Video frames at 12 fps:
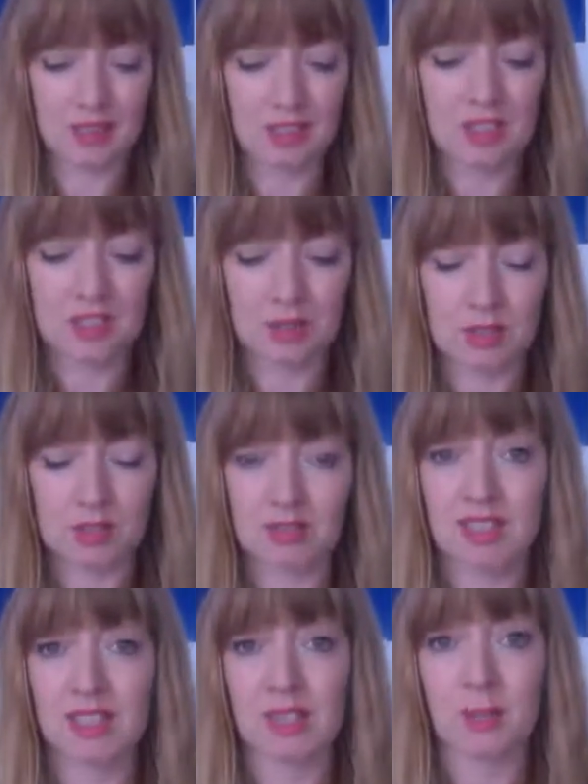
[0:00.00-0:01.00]
So it's a
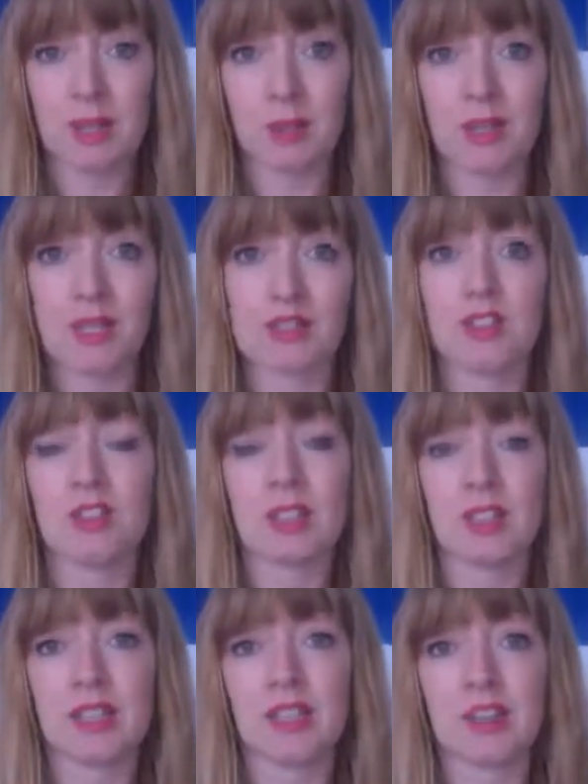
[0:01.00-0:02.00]
really quick way to look
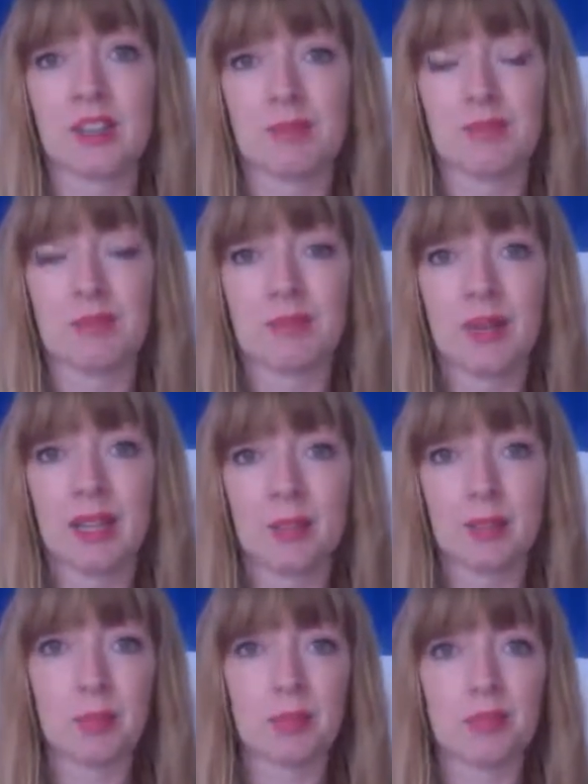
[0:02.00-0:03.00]
like you're made up.